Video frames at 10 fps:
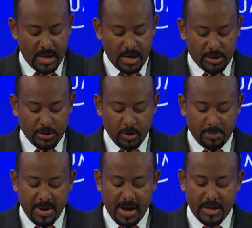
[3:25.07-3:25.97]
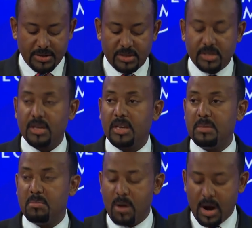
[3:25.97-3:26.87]
Ethiopia has
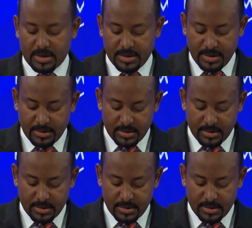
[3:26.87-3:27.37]
embarked